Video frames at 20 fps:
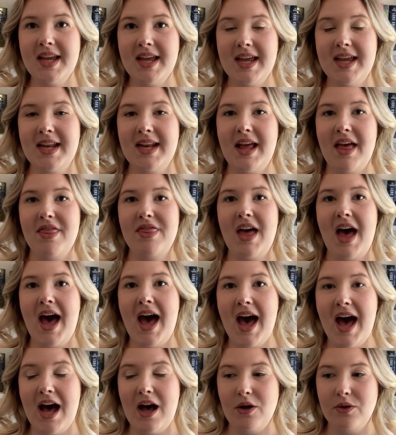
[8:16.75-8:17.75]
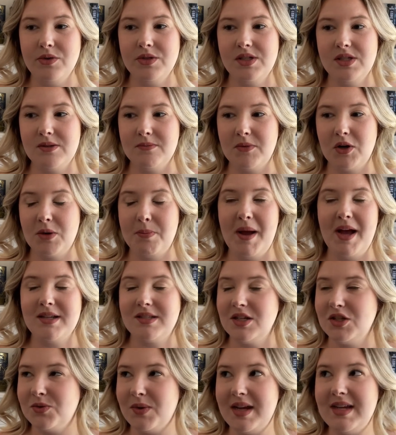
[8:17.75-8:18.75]
in the house or
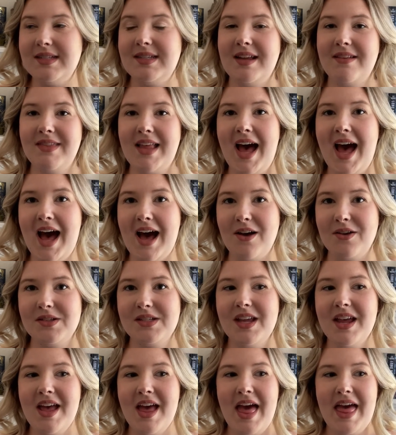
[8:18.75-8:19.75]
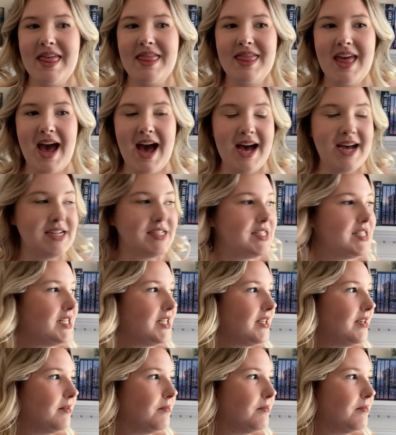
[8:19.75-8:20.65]
passageways in the house that